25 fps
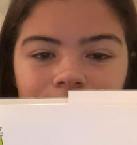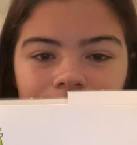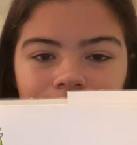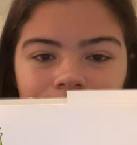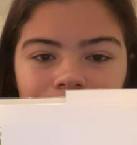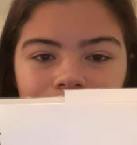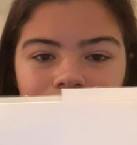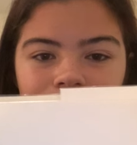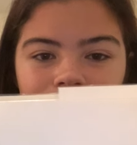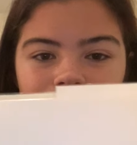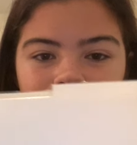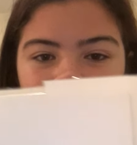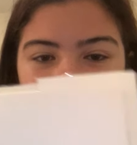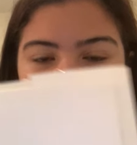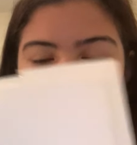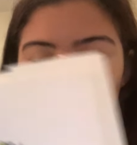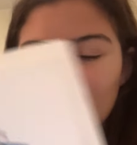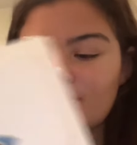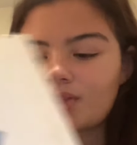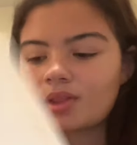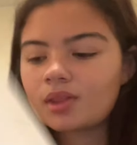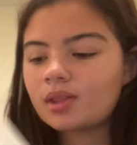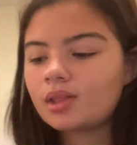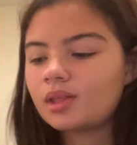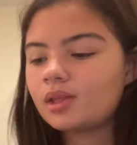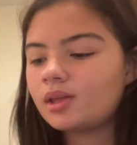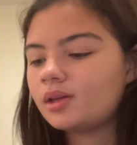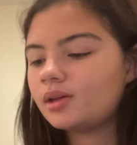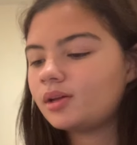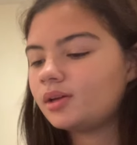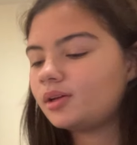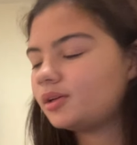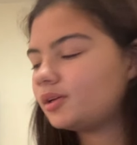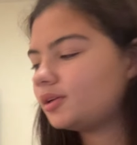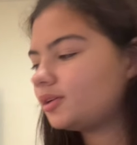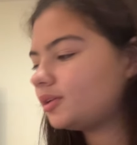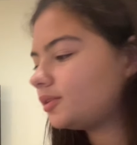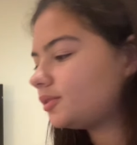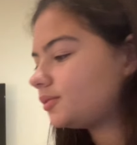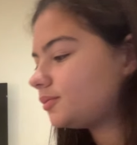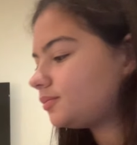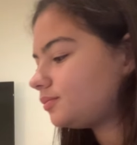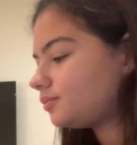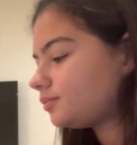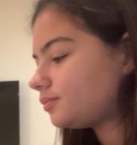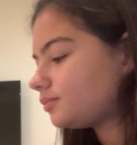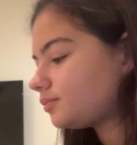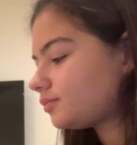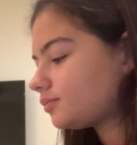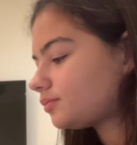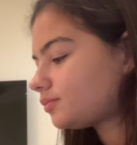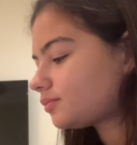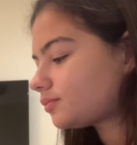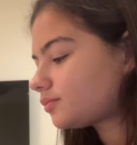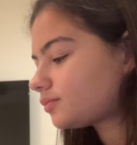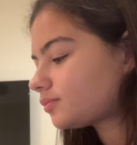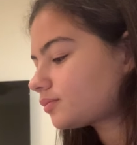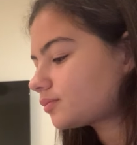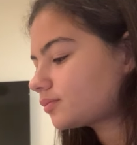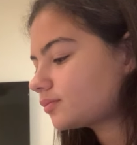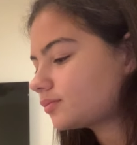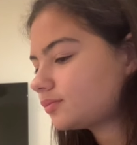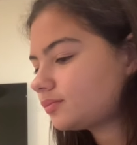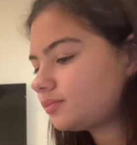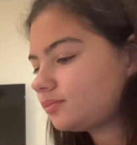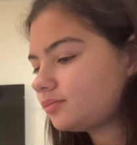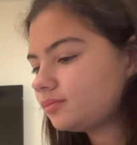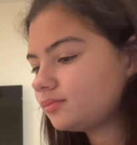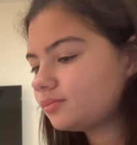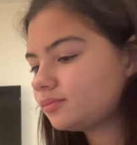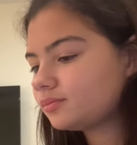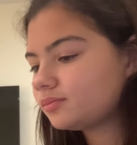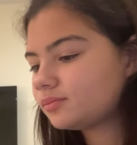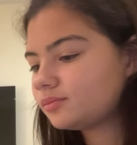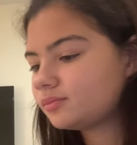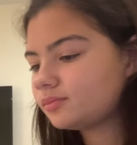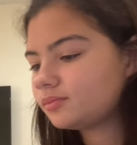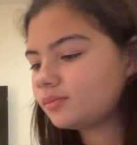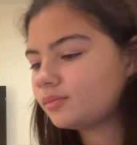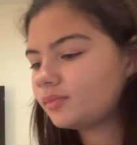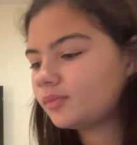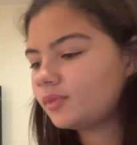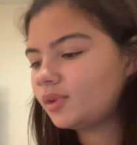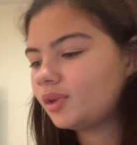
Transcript: (no one is talking)